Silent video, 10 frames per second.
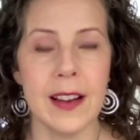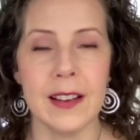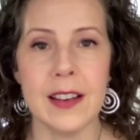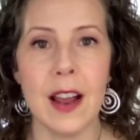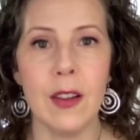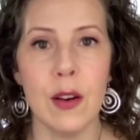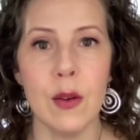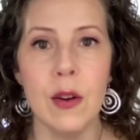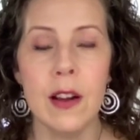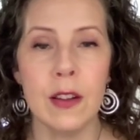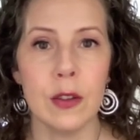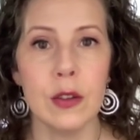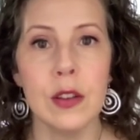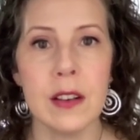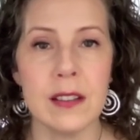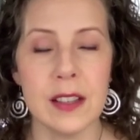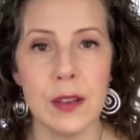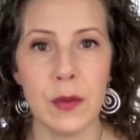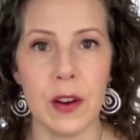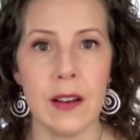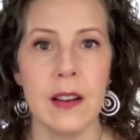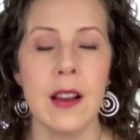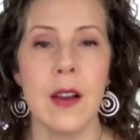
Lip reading: and yellow look different,